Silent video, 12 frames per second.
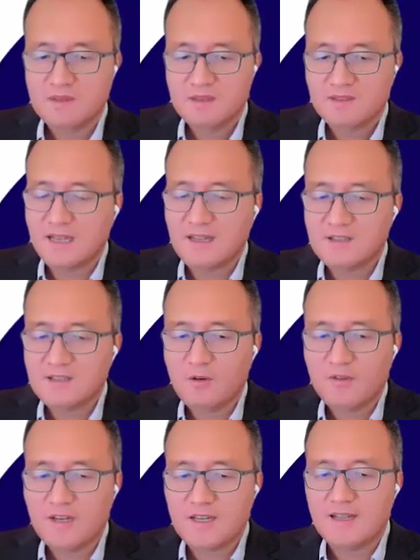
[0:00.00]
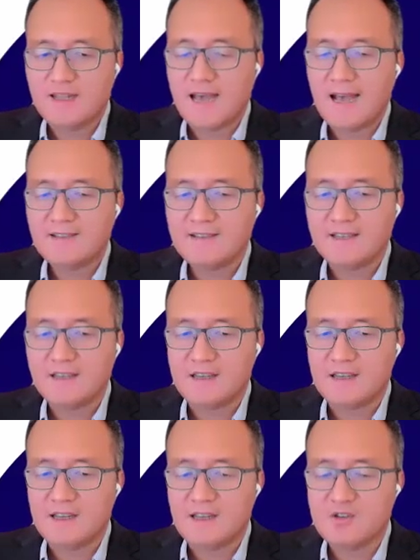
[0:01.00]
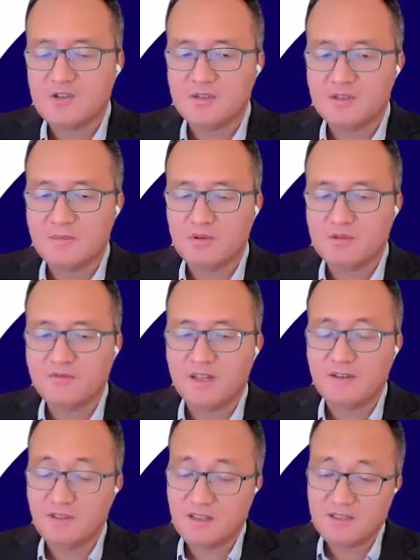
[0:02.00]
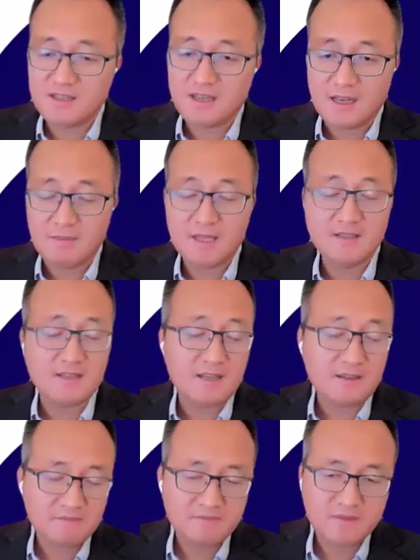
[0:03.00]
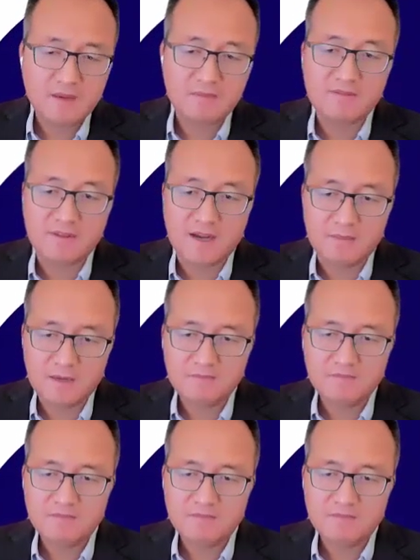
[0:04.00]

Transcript: Sometimes, oftentimes, the assay get interested both from the VC and MNC, big pharma.